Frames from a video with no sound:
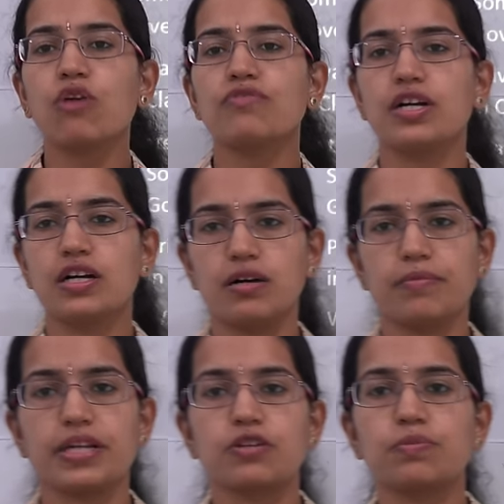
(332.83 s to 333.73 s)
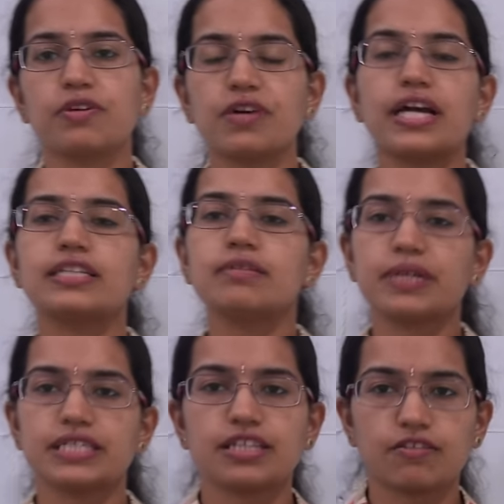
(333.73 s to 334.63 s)
of the government to provide the
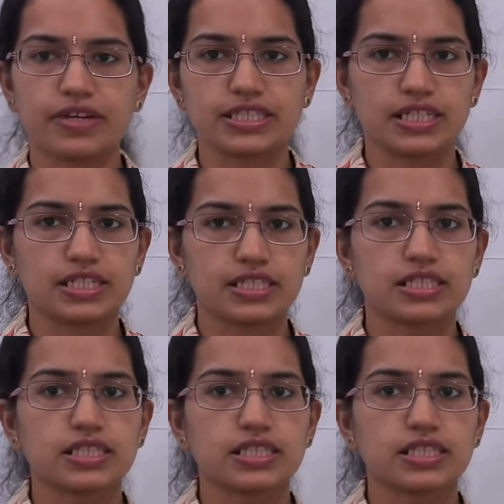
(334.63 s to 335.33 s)
basic facilities.